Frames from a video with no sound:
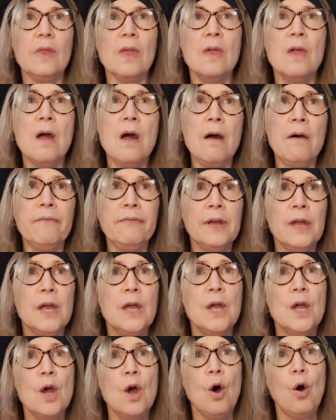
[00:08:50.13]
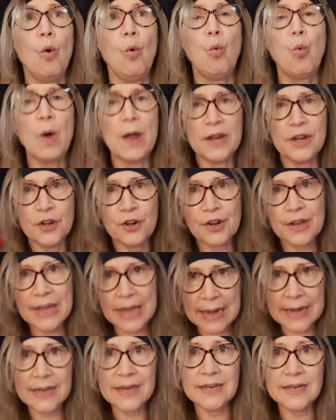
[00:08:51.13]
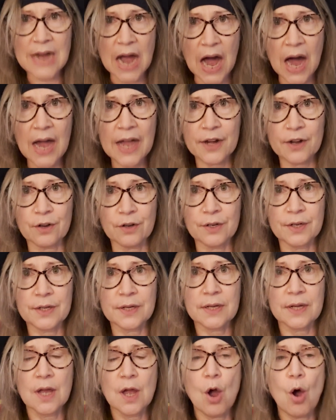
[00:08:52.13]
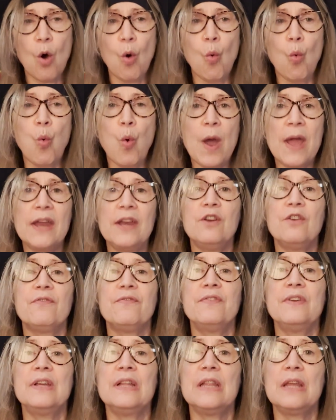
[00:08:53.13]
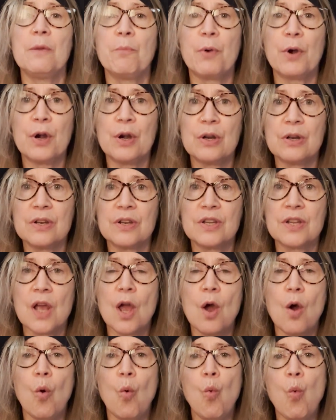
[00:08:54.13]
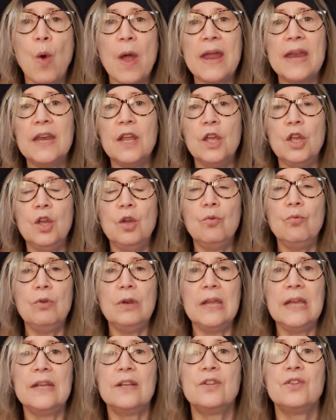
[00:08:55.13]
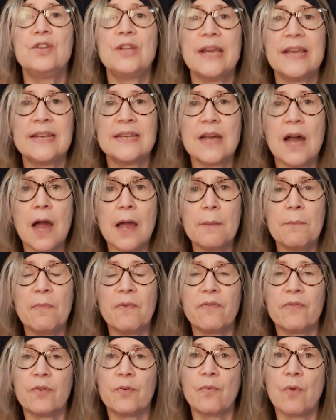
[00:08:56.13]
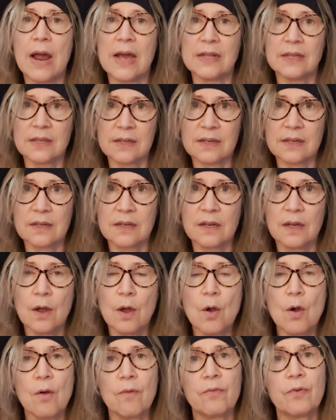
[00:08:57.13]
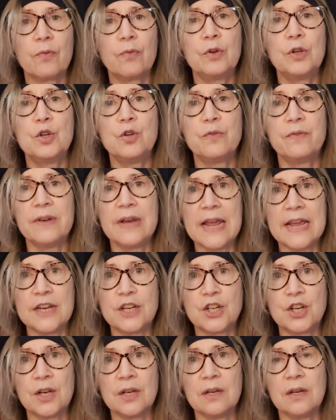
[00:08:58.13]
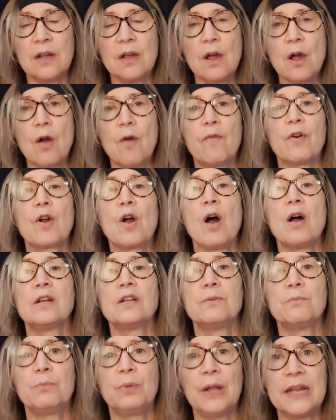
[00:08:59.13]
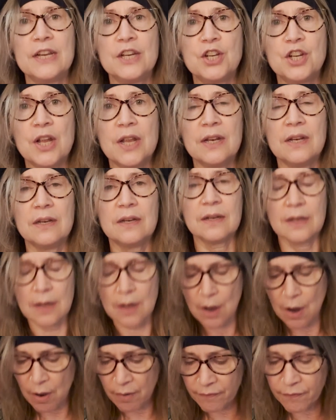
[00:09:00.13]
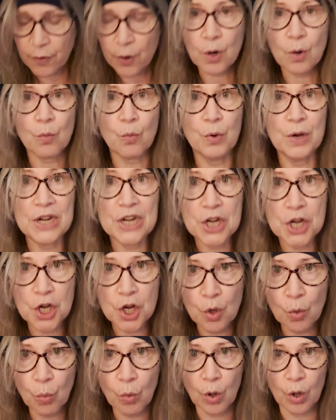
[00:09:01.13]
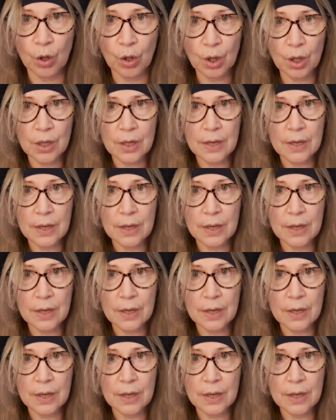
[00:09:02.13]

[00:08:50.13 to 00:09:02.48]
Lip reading: of when you're getting tired, when you're feeling burdened, when you need to take time for rest, for rejuvenation, for contemplation, for renewal,